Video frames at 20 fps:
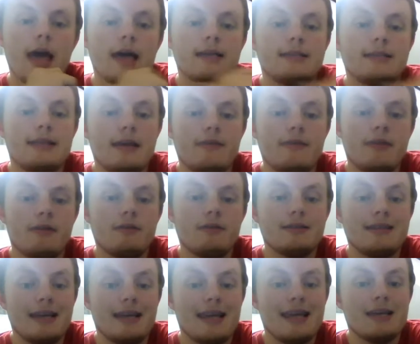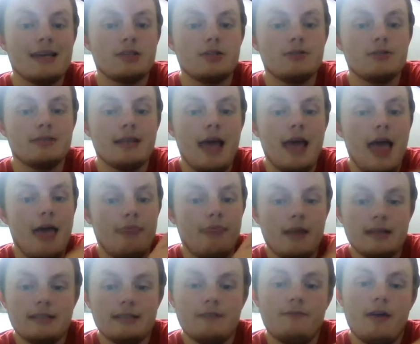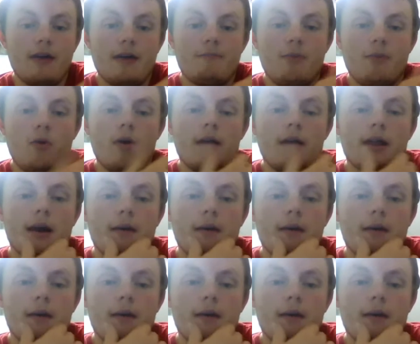See if there is any issues. That's a fair point.